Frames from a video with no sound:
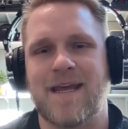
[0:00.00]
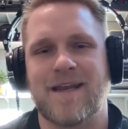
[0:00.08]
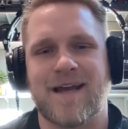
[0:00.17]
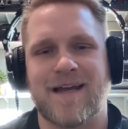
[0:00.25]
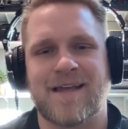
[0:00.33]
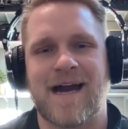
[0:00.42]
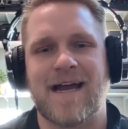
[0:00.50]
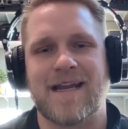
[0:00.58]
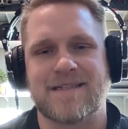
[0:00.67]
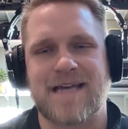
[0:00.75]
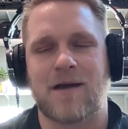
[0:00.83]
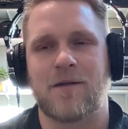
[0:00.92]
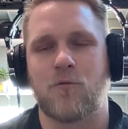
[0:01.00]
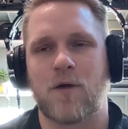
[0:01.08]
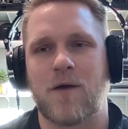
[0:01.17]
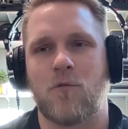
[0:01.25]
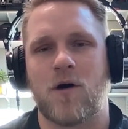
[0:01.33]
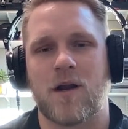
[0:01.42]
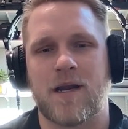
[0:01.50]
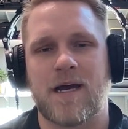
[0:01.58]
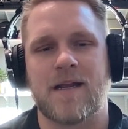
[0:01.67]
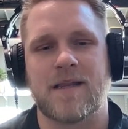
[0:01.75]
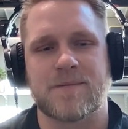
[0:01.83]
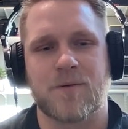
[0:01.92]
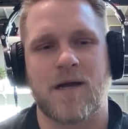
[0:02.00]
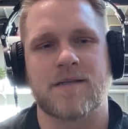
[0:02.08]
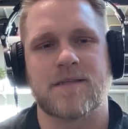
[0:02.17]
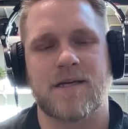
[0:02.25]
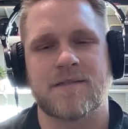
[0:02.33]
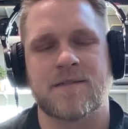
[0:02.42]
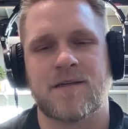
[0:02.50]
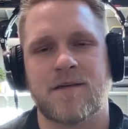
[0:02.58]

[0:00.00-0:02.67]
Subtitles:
and I got exactly what I wanted out of this process?